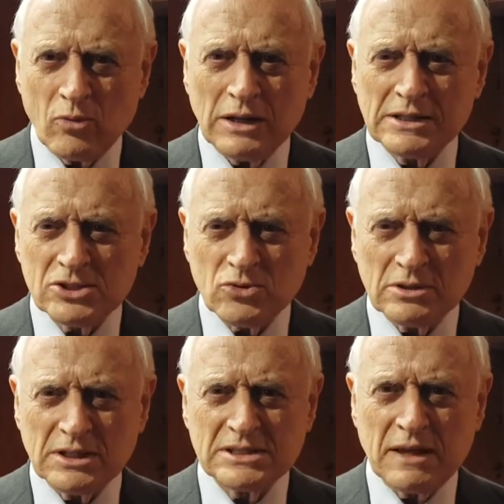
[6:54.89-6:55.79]
While
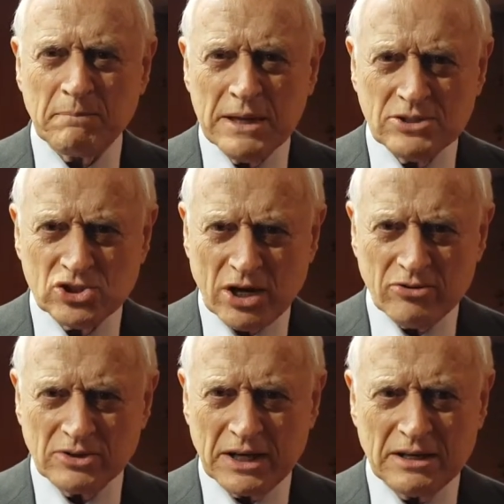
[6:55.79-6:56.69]
Israel is at peace
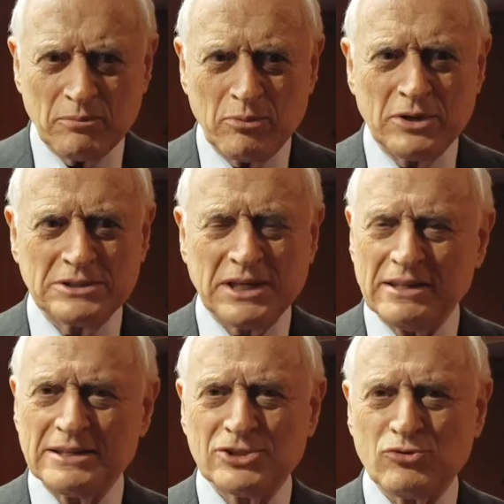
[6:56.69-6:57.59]
generally, and we say
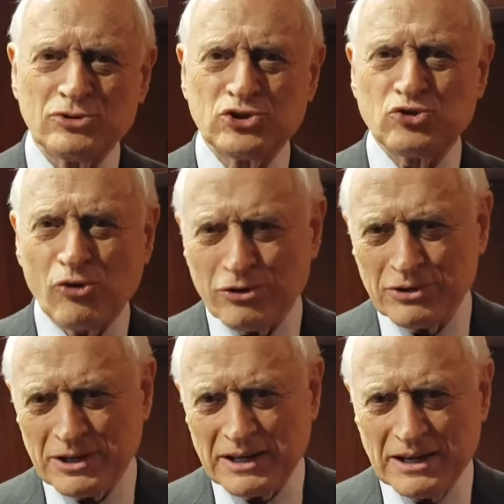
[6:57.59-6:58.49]
that Israel is stronger
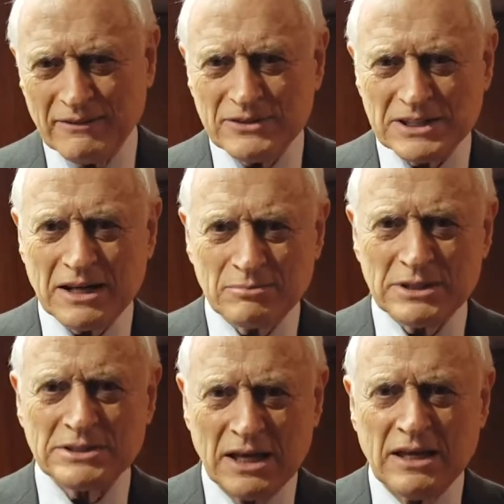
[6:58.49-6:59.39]
than any of its
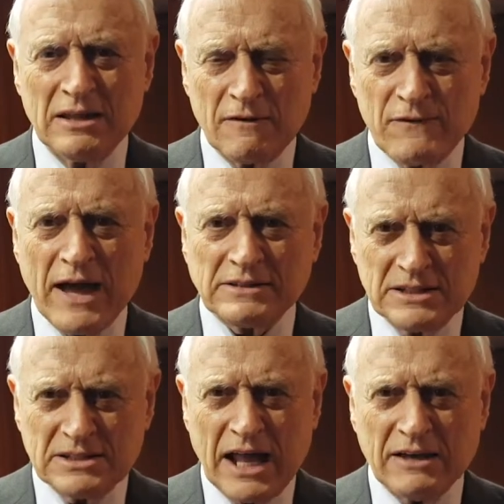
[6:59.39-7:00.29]
enemies, the fact
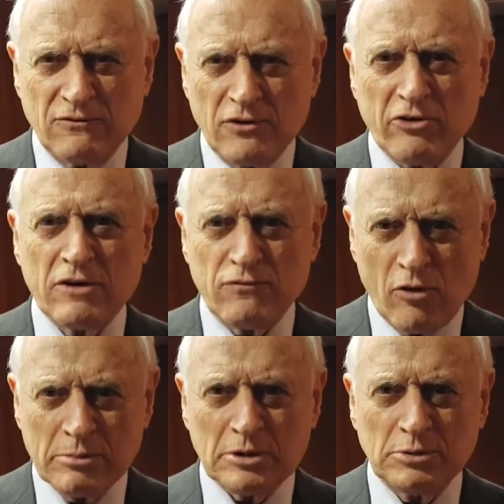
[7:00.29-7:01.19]
is it has very
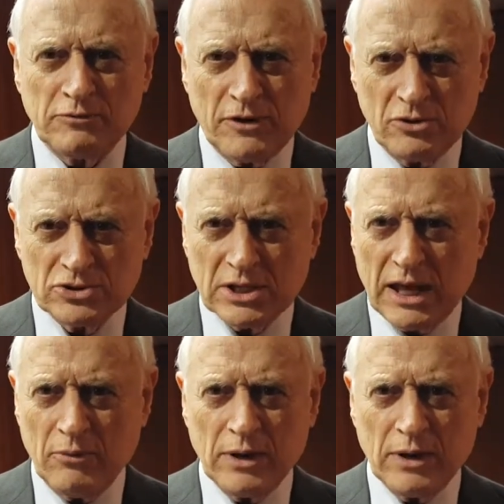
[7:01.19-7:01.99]
formidable foes, and we